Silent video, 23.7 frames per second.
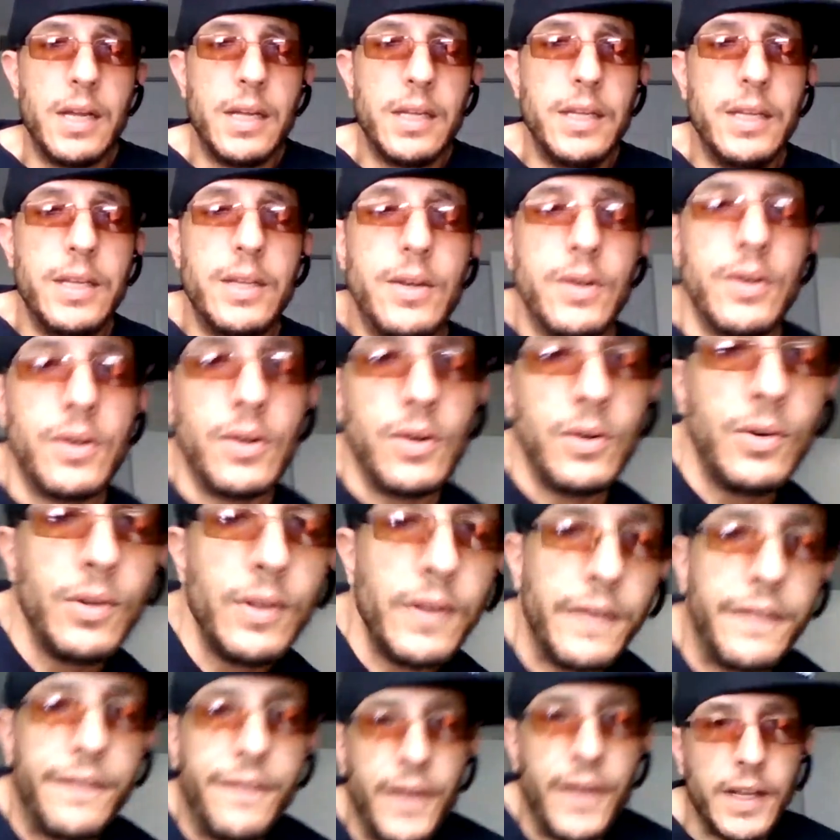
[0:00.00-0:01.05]
You don't know who the
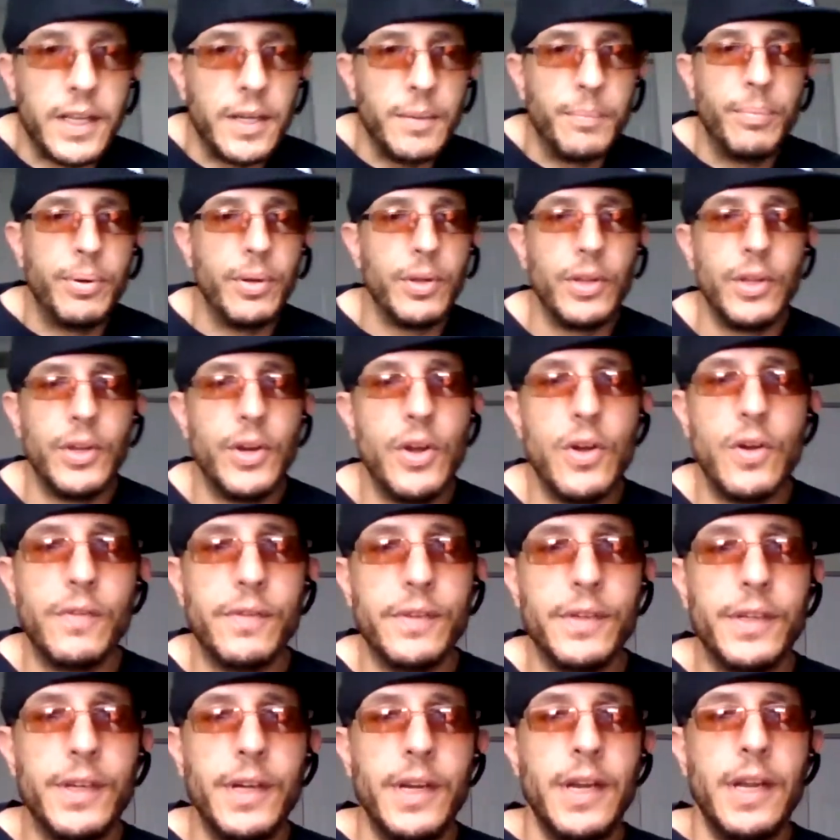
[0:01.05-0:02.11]
fuck you're pulling
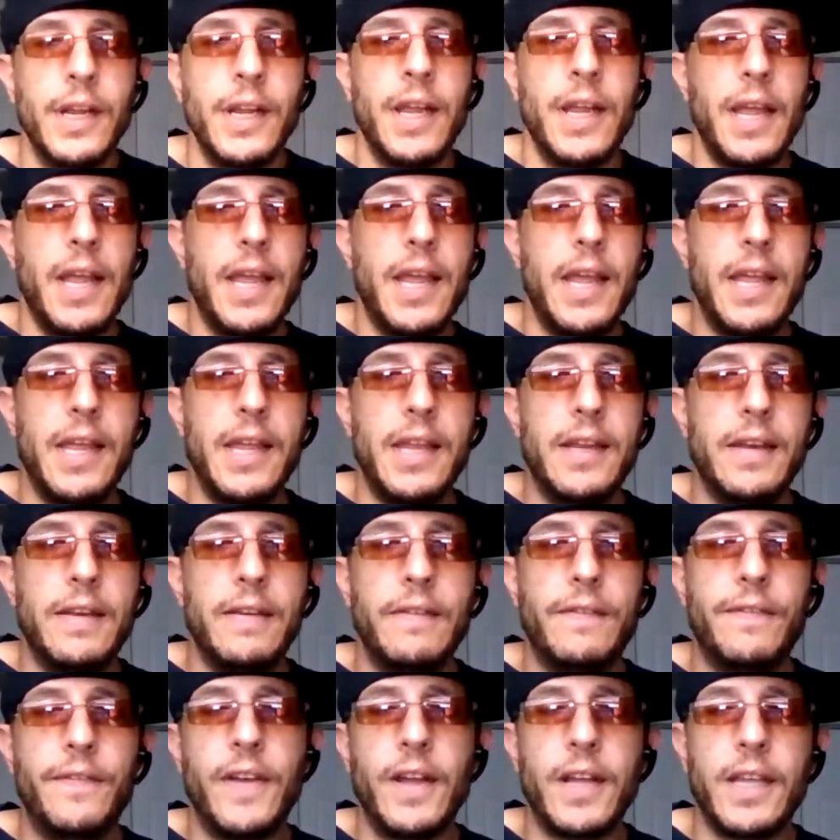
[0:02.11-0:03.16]
over,
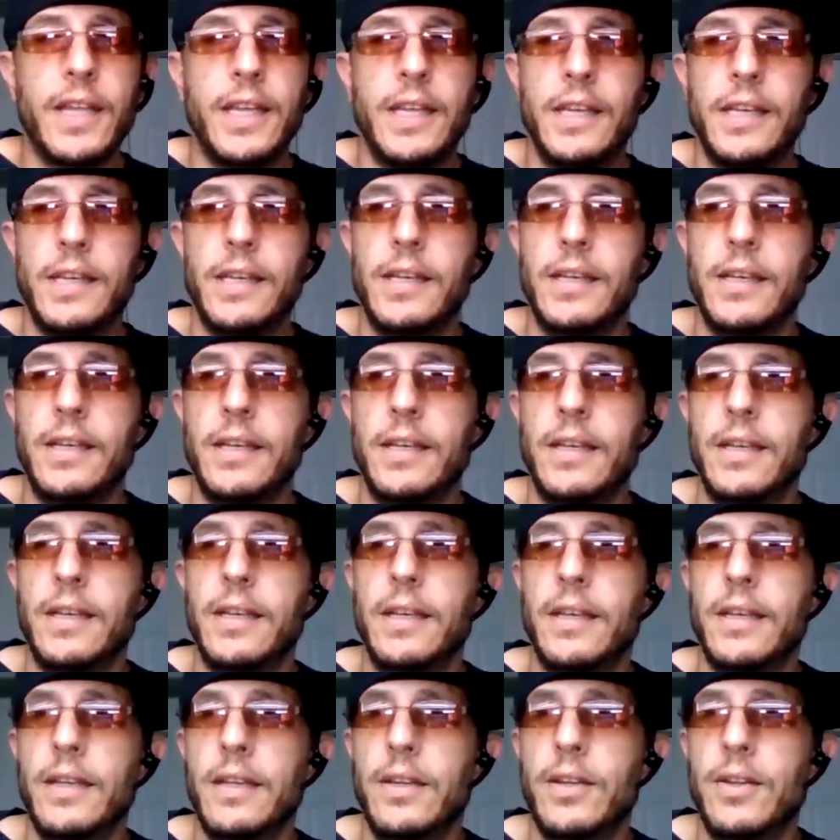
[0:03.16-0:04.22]
and fucking
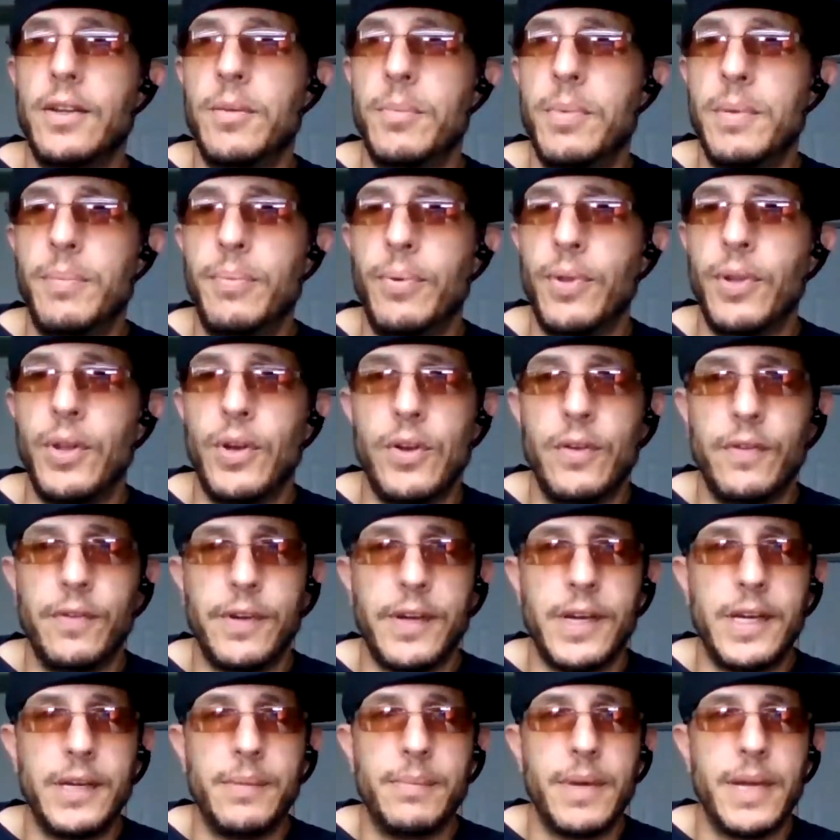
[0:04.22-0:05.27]
you can be pulling over
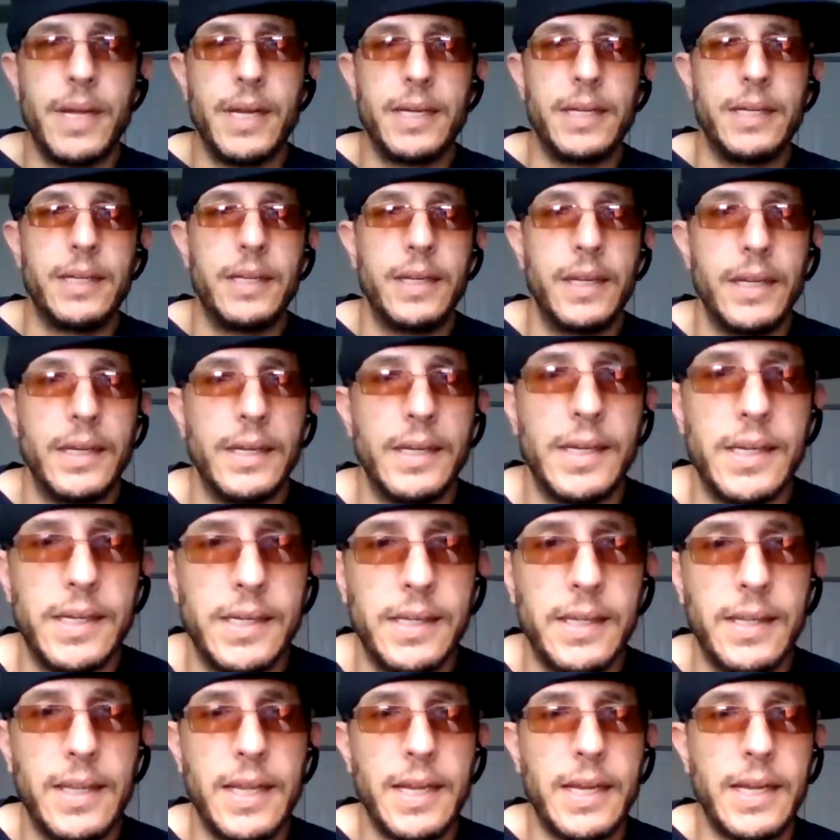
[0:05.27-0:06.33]
anybody,
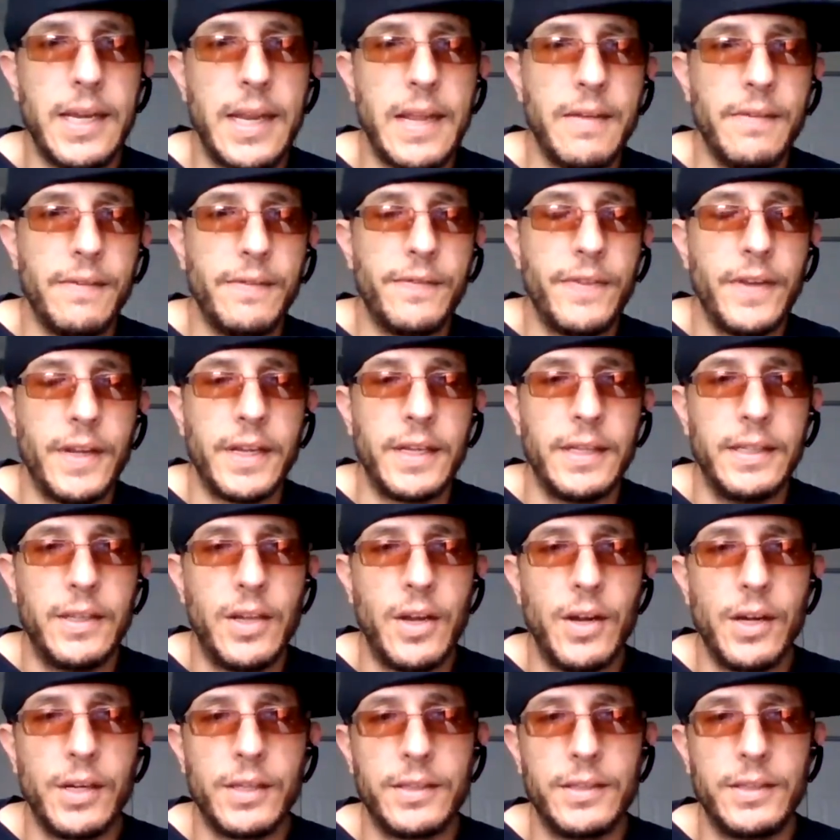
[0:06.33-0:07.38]
and they could have fucking
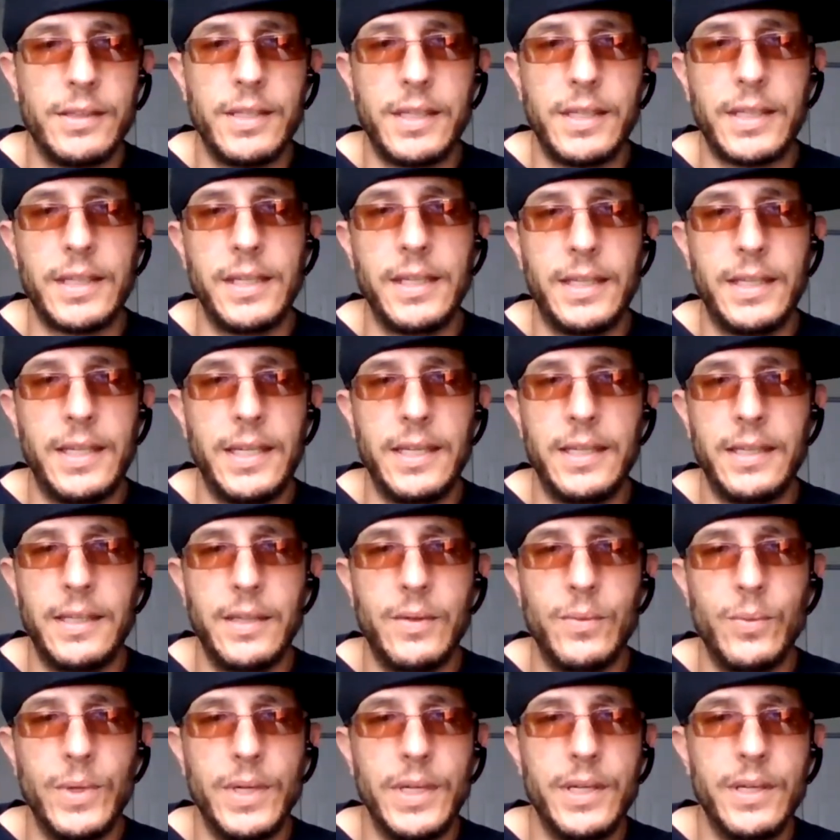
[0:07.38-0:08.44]
dark
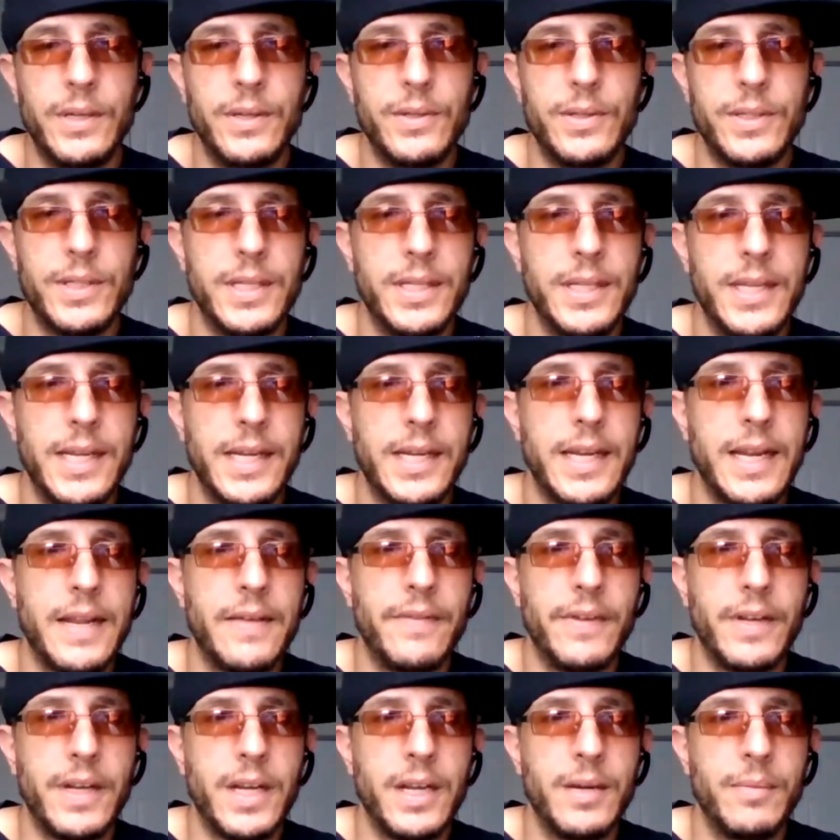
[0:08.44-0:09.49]
tinted windows, and they could have
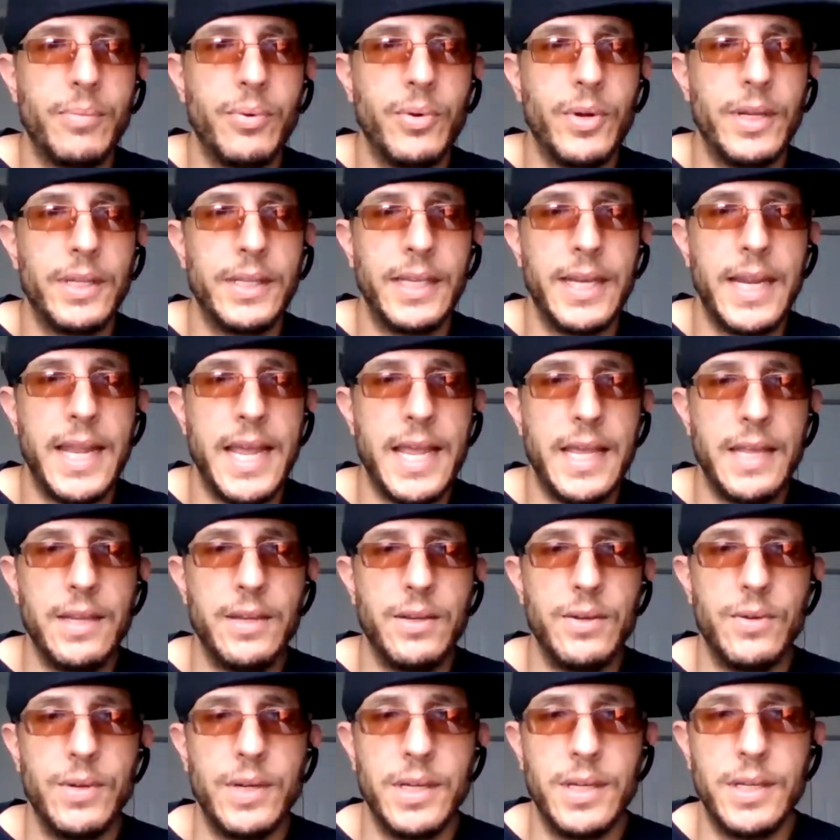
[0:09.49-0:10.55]
a gun pointed at
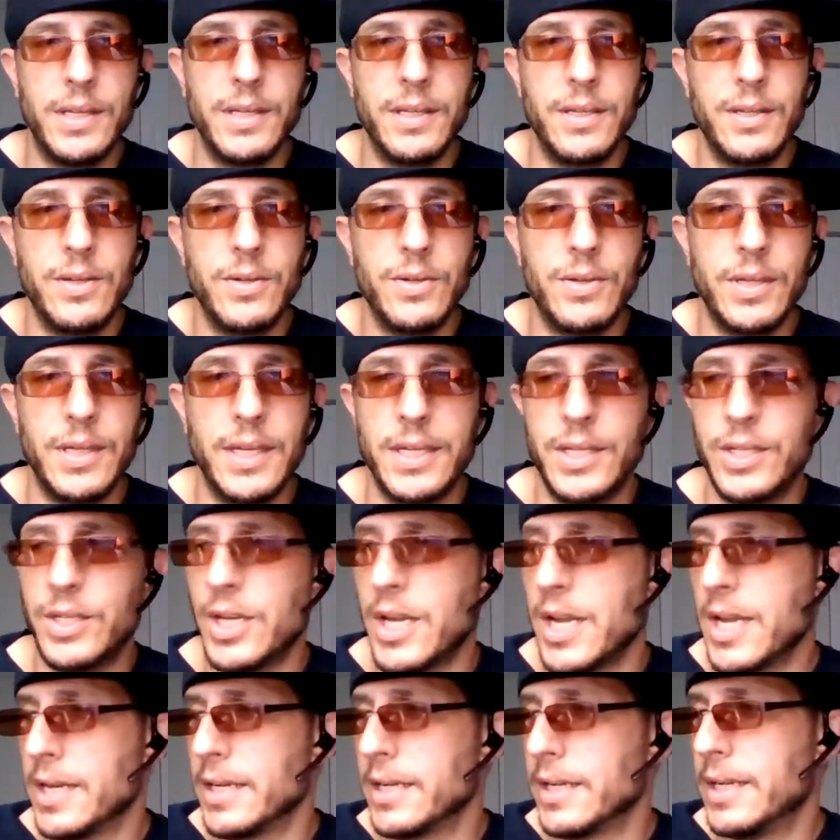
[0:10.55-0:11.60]
you, and you can get
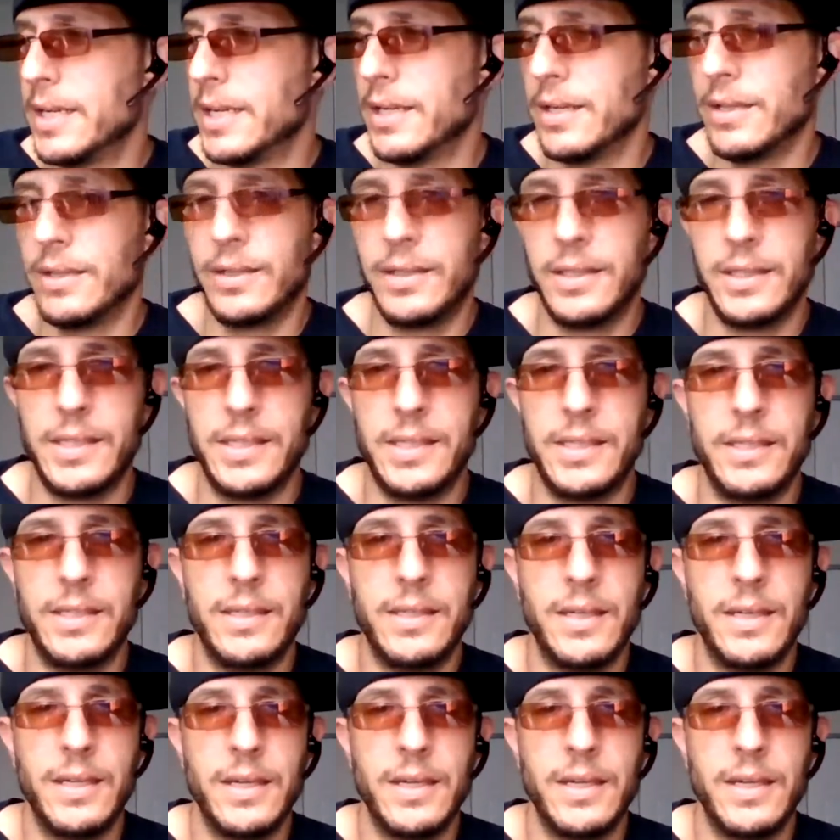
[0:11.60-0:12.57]
shot and killed, and